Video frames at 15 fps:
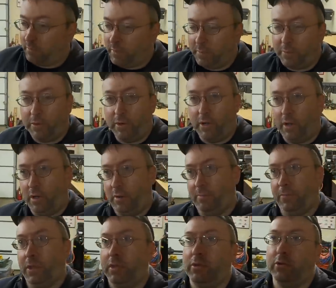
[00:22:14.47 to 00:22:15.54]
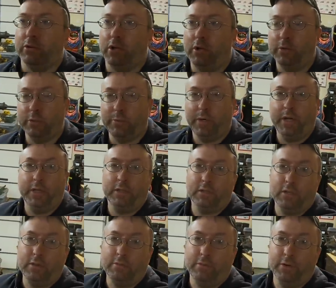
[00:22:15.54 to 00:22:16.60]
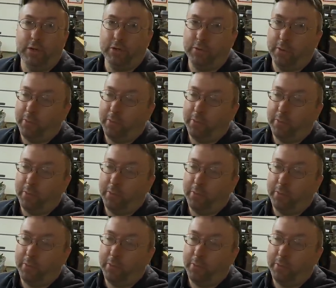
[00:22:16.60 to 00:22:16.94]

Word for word: Remember, um, there's always behind the scene footage.